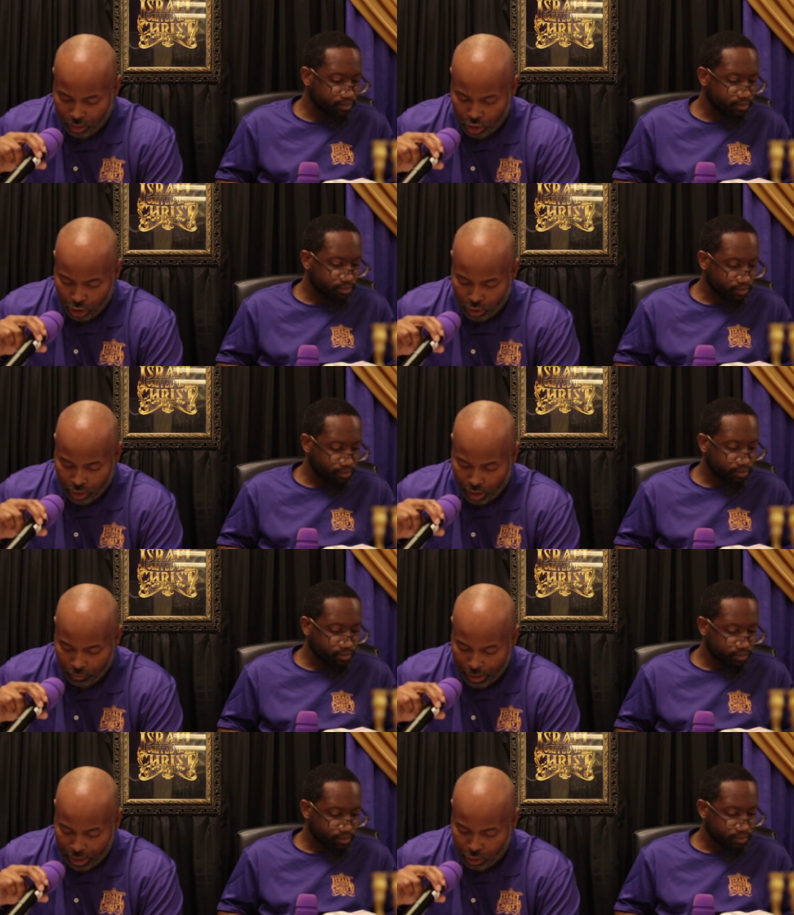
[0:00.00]
Speaker 1: children of
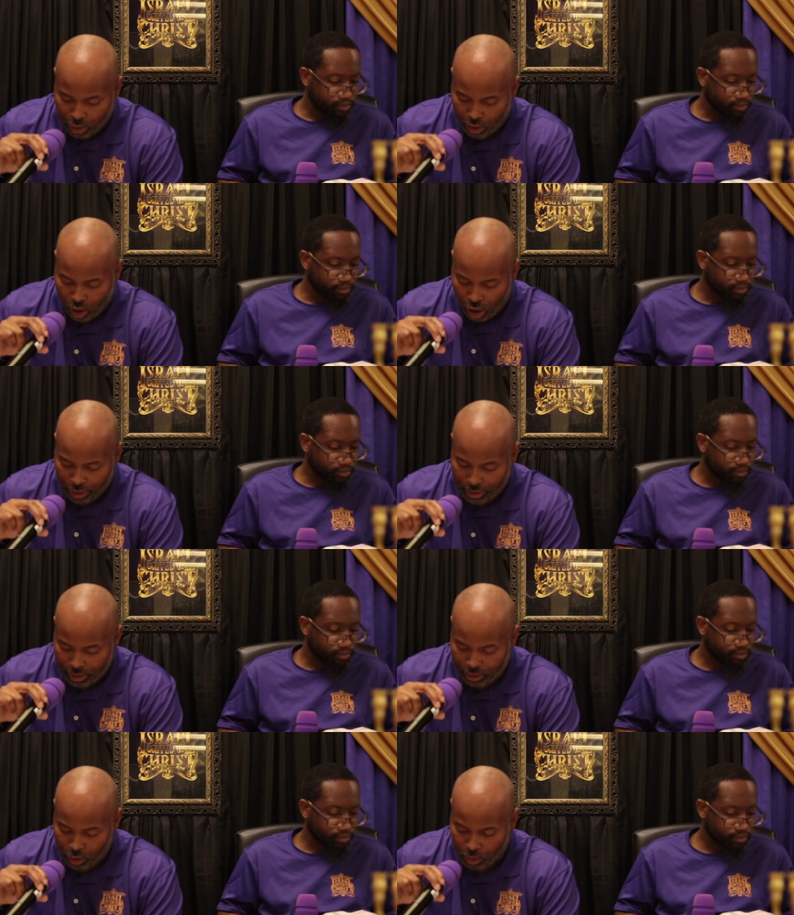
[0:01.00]
Israel hearkened
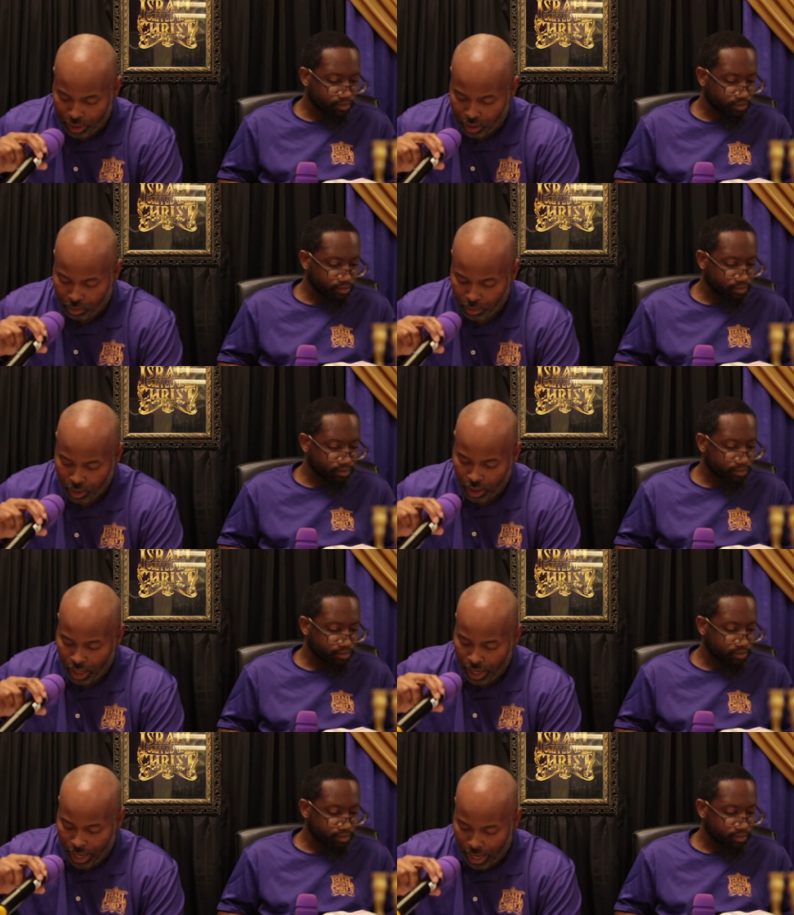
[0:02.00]
unto him
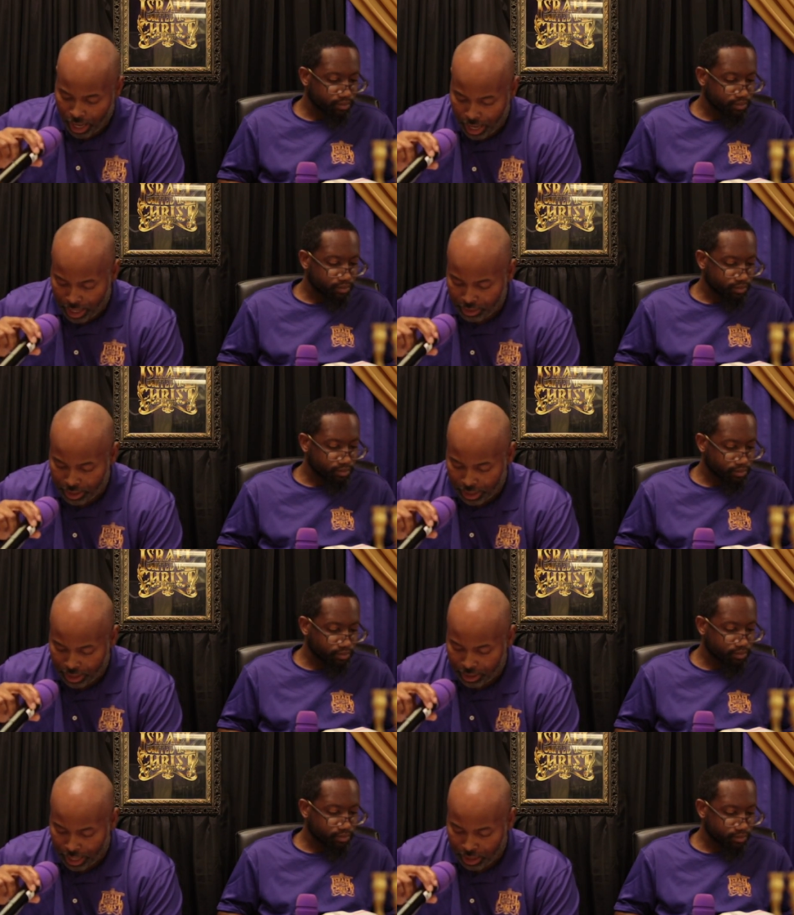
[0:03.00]
and
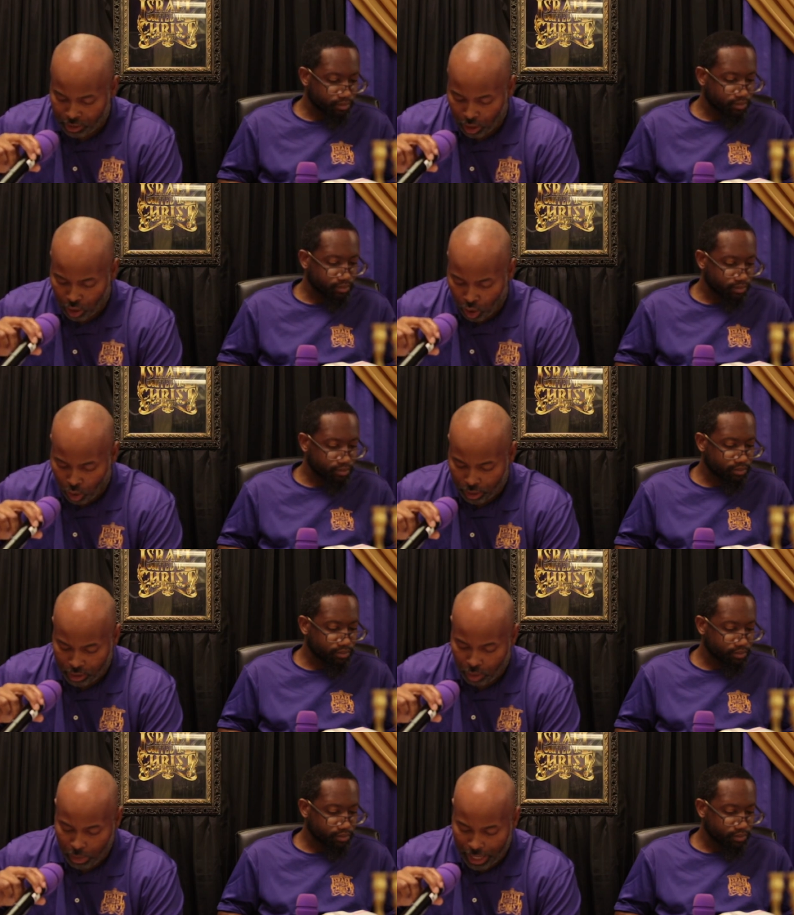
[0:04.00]
did as the Lord
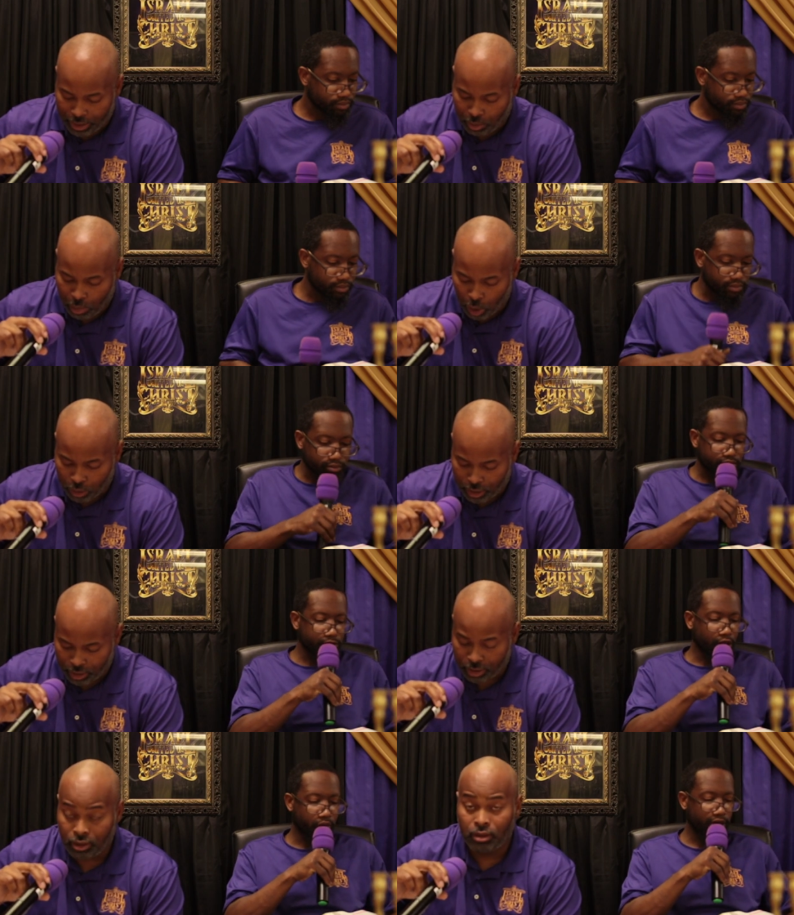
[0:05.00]
commanded
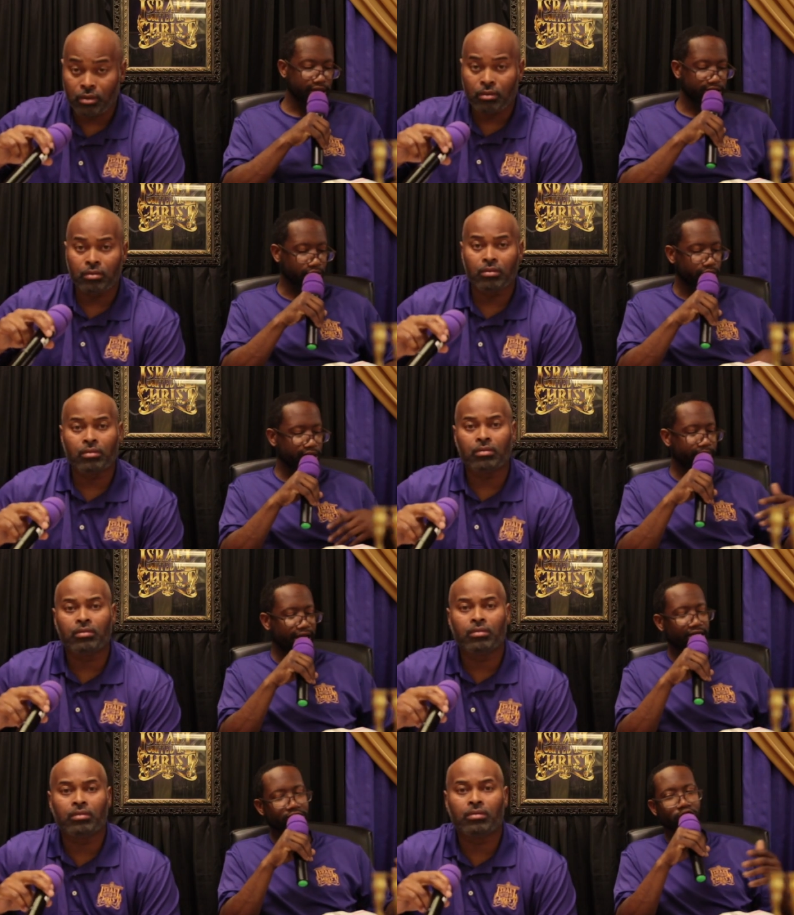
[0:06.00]
Moses.
Speaker 2: All right. So he
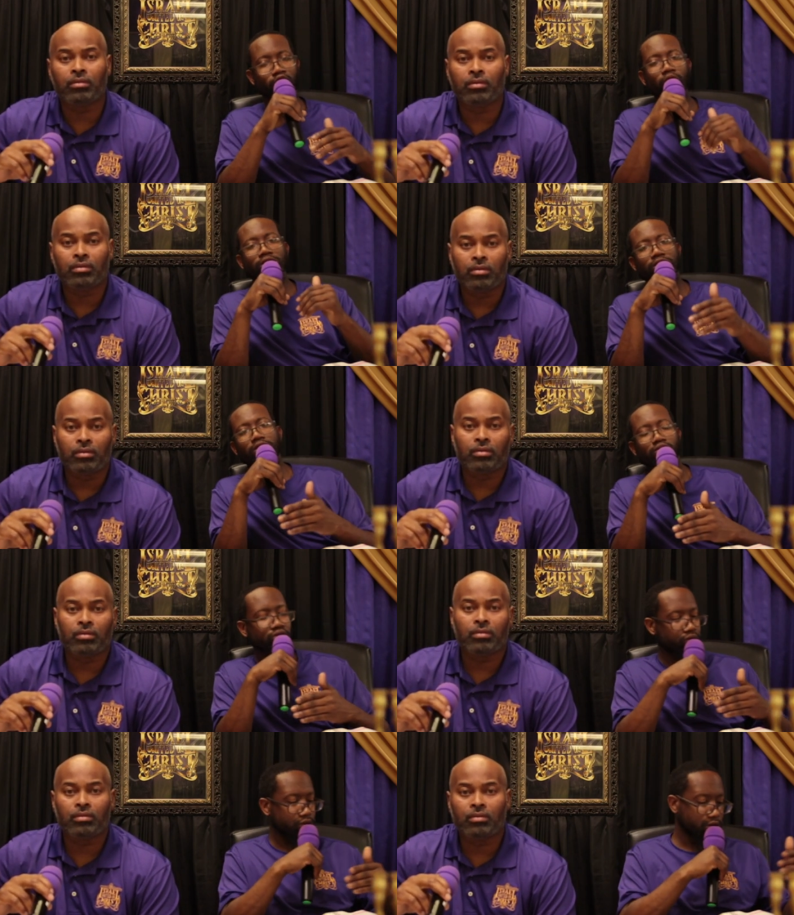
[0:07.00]
passed the torch to
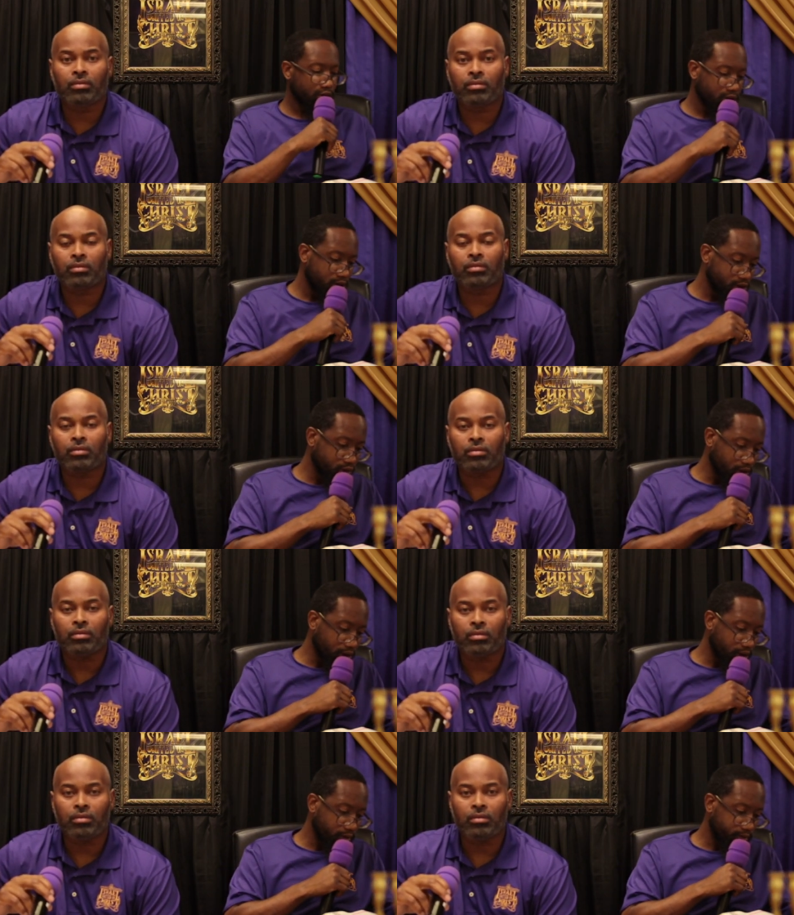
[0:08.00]
who?
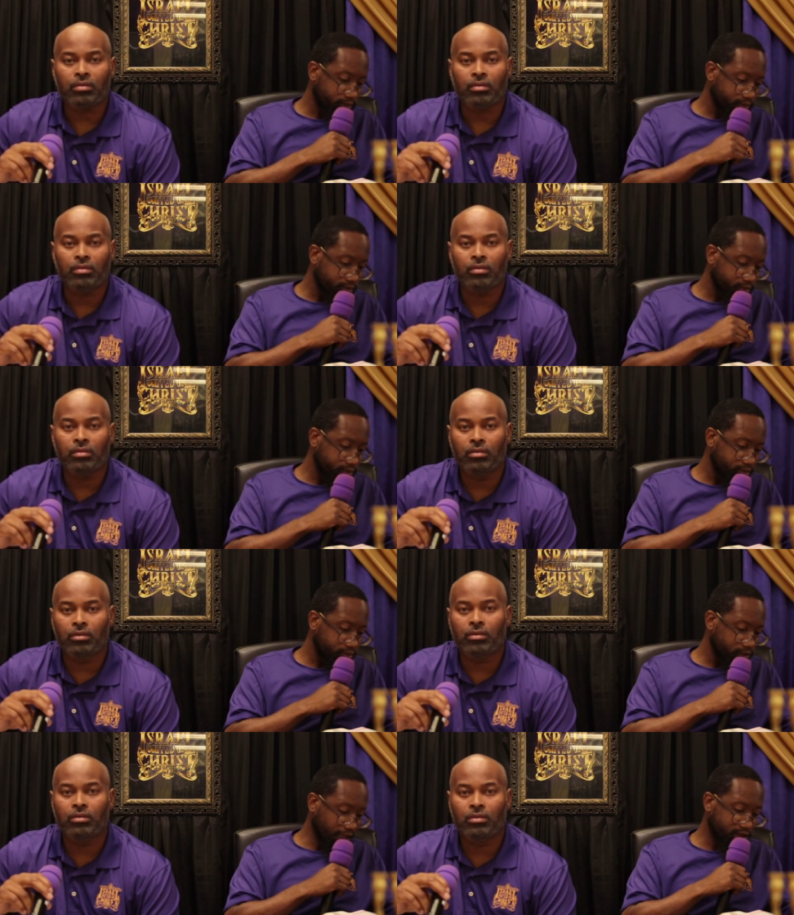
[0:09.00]
To
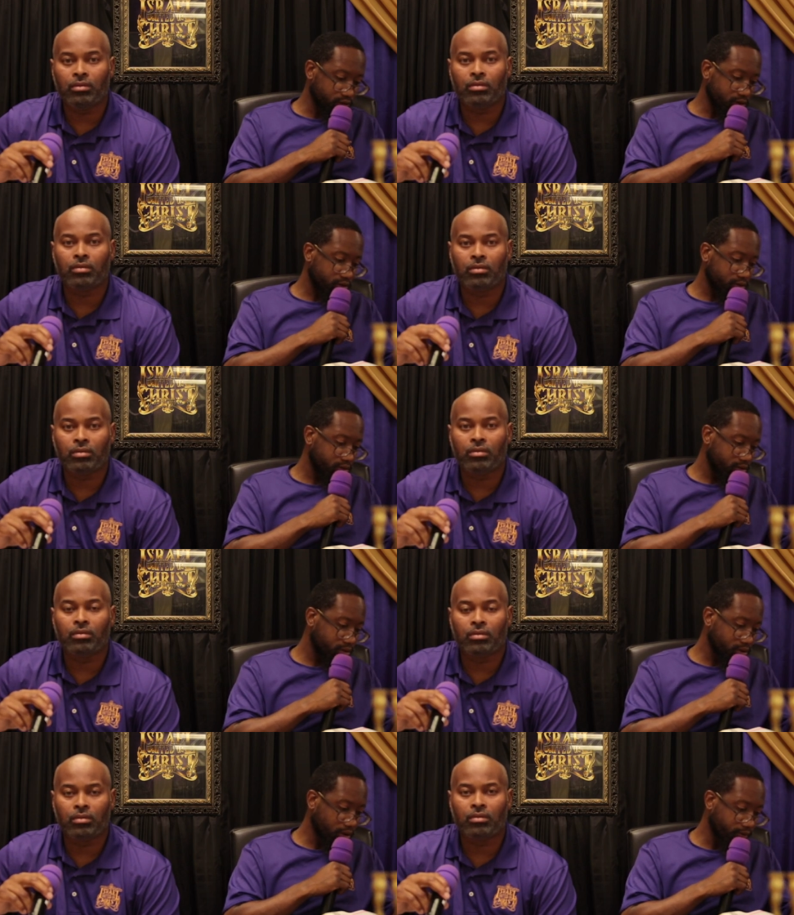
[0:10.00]
Joshua.
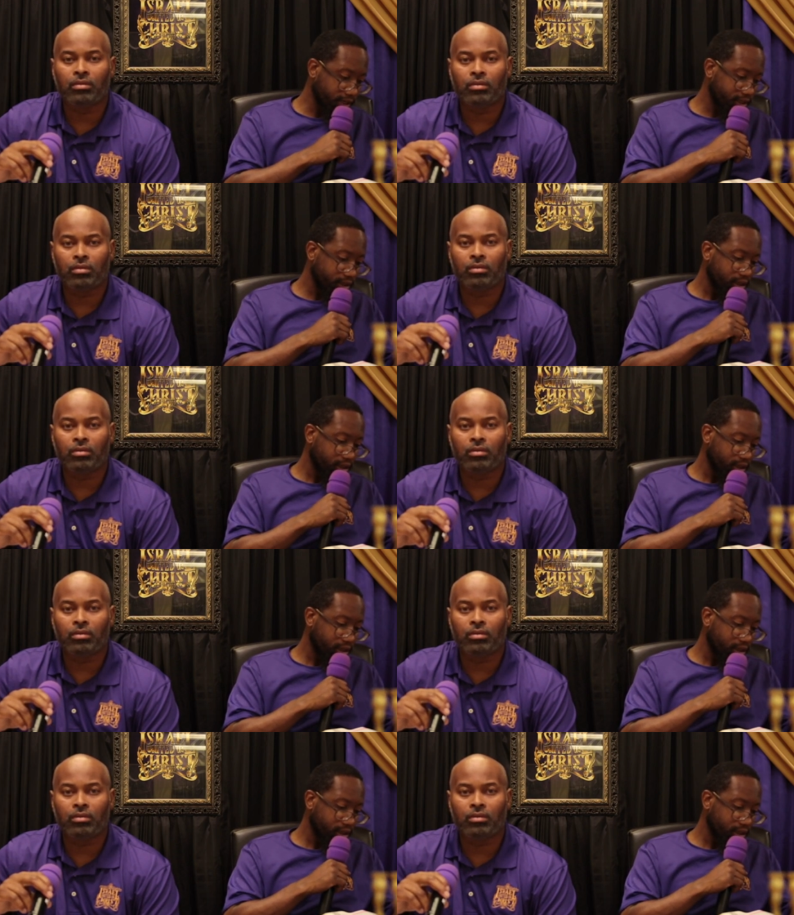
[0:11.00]
All right.